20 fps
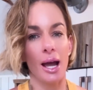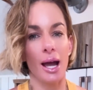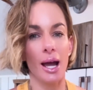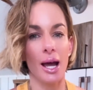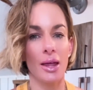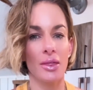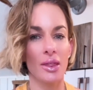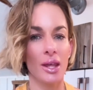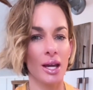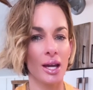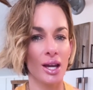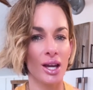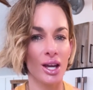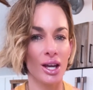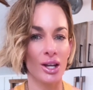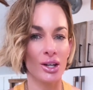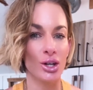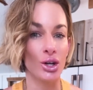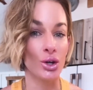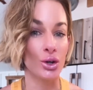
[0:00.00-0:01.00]
and
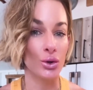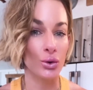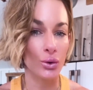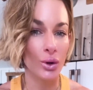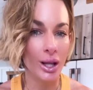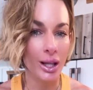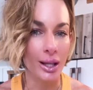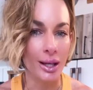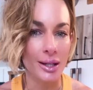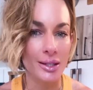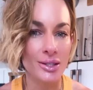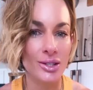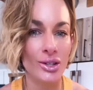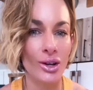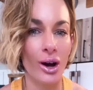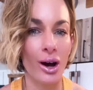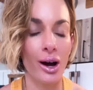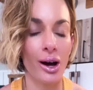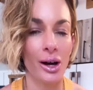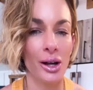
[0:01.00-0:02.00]
then grill it
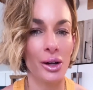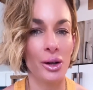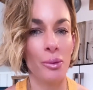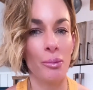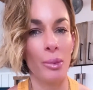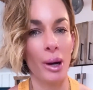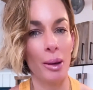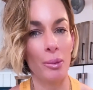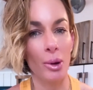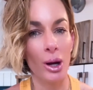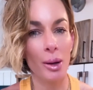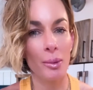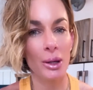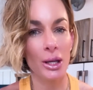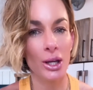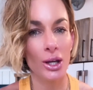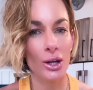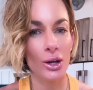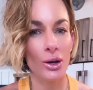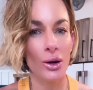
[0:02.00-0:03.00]
on my
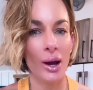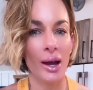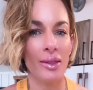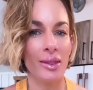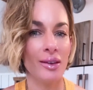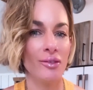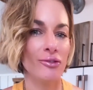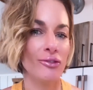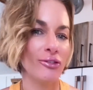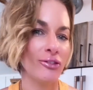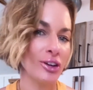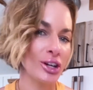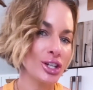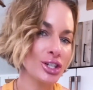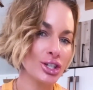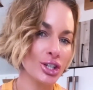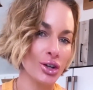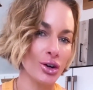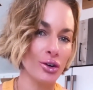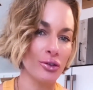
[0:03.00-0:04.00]
barbecue, and then
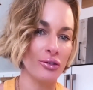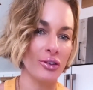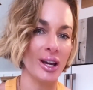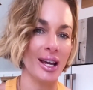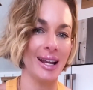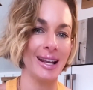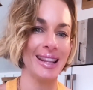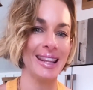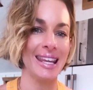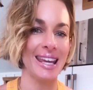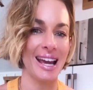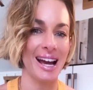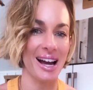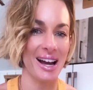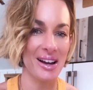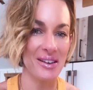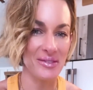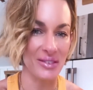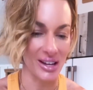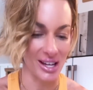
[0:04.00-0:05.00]
finish it off in
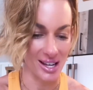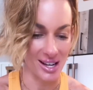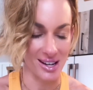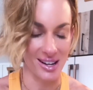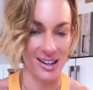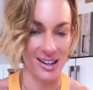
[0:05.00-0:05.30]
the oven.